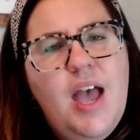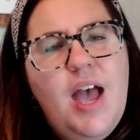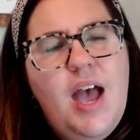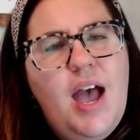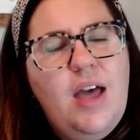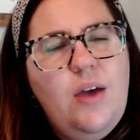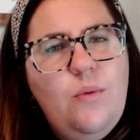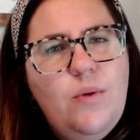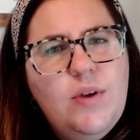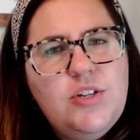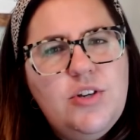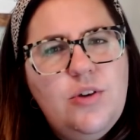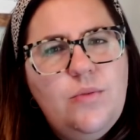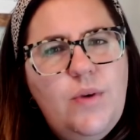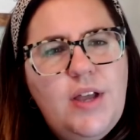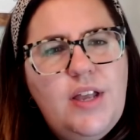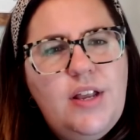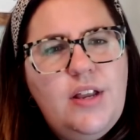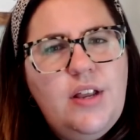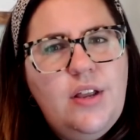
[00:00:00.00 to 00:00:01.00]
I
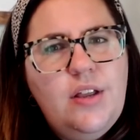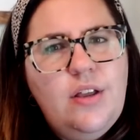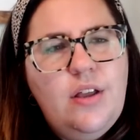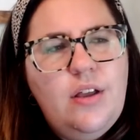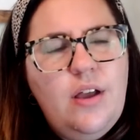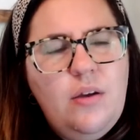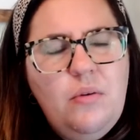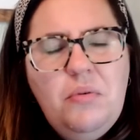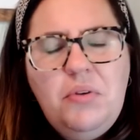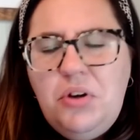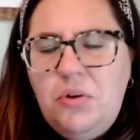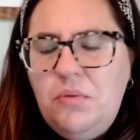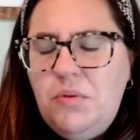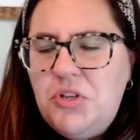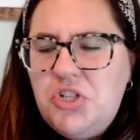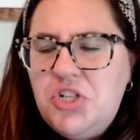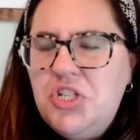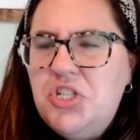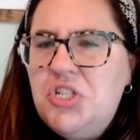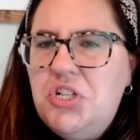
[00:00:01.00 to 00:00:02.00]
wonder
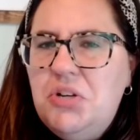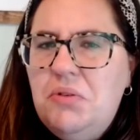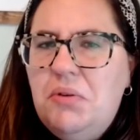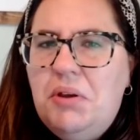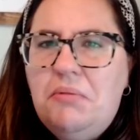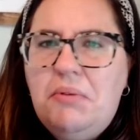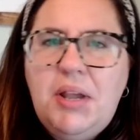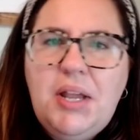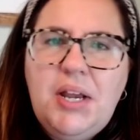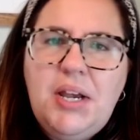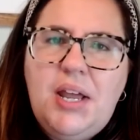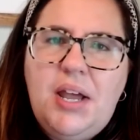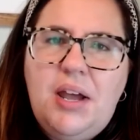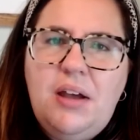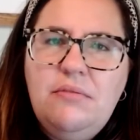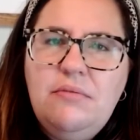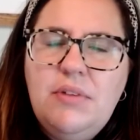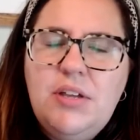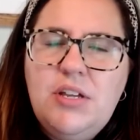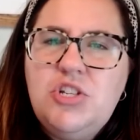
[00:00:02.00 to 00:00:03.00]
what she's doing right
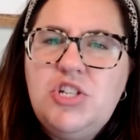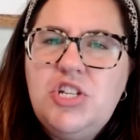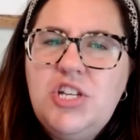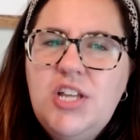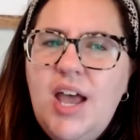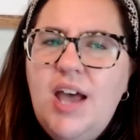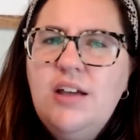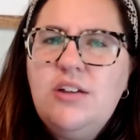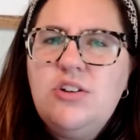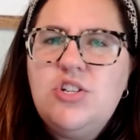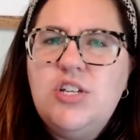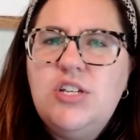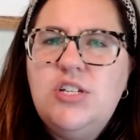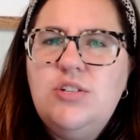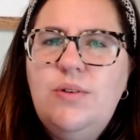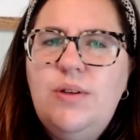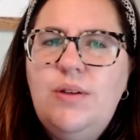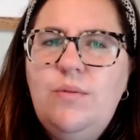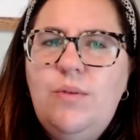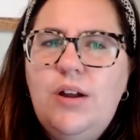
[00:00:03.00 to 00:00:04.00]
now. Is she actually
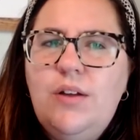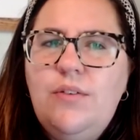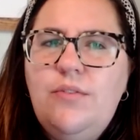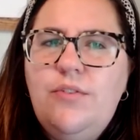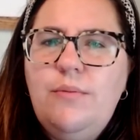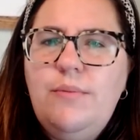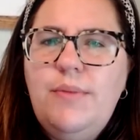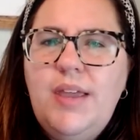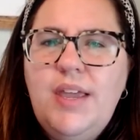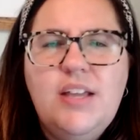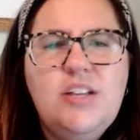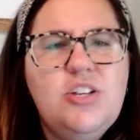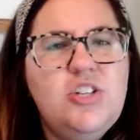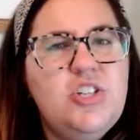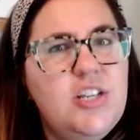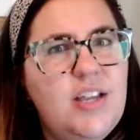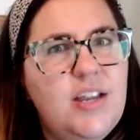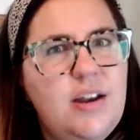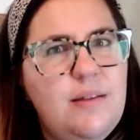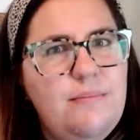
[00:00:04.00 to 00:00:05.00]
doing work for me? Is
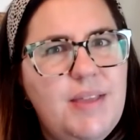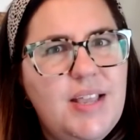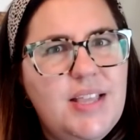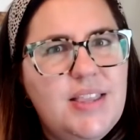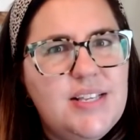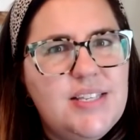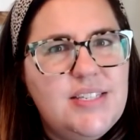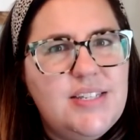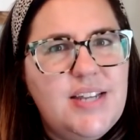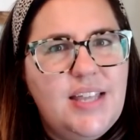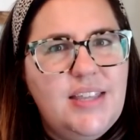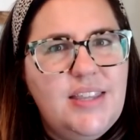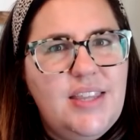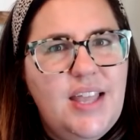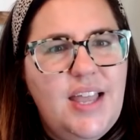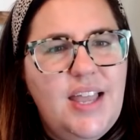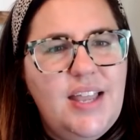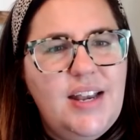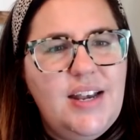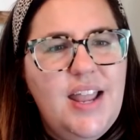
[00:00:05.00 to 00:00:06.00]
she going to meet this
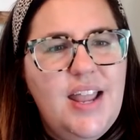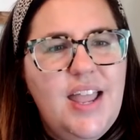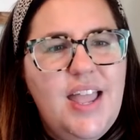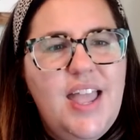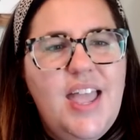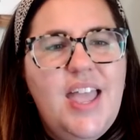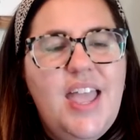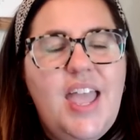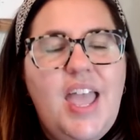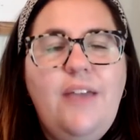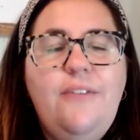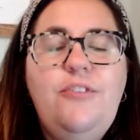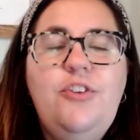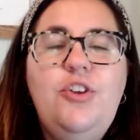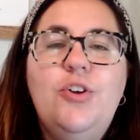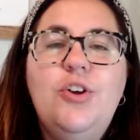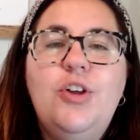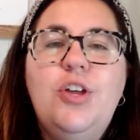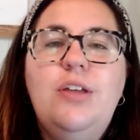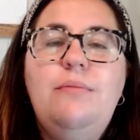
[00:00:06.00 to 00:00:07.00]
deadline? If
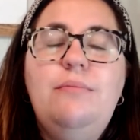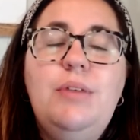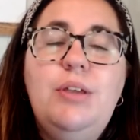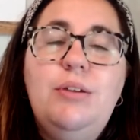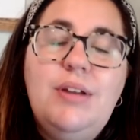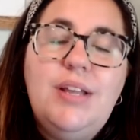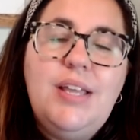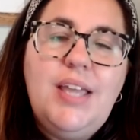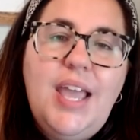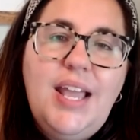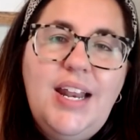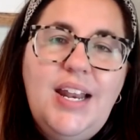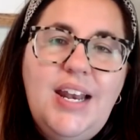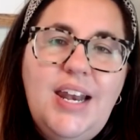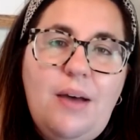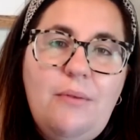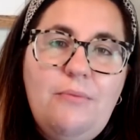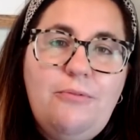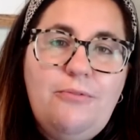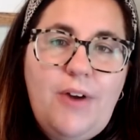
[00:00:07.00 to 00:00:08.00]
you're communicating
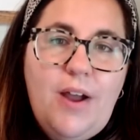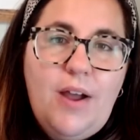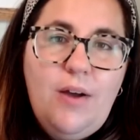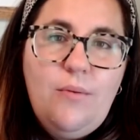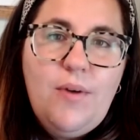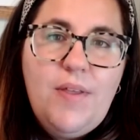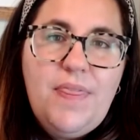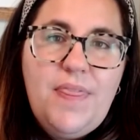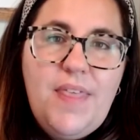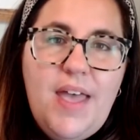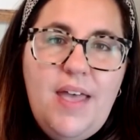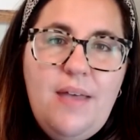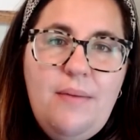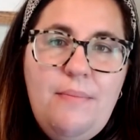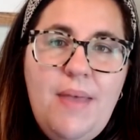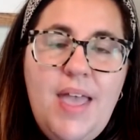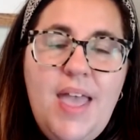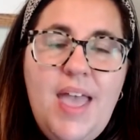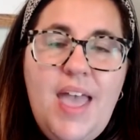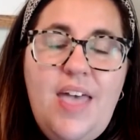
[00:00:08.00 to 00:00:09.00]
up front with them
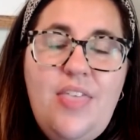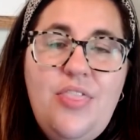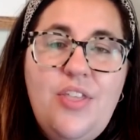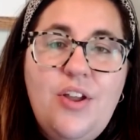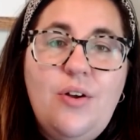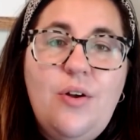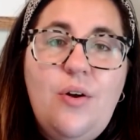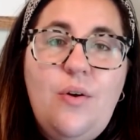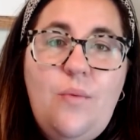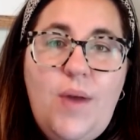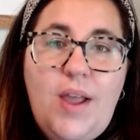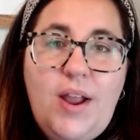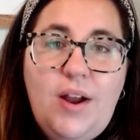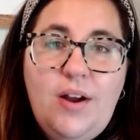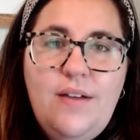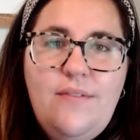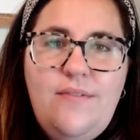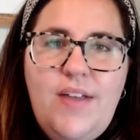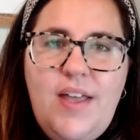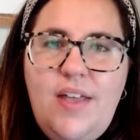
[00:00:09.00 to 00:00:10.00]
and they're aware
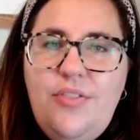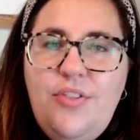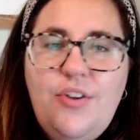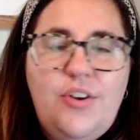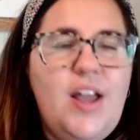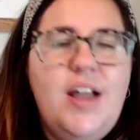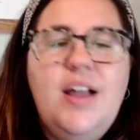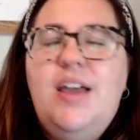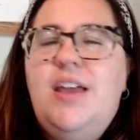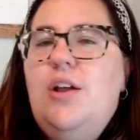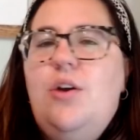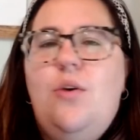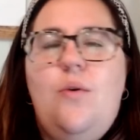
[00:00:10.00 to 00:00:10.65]
of it, they're not going to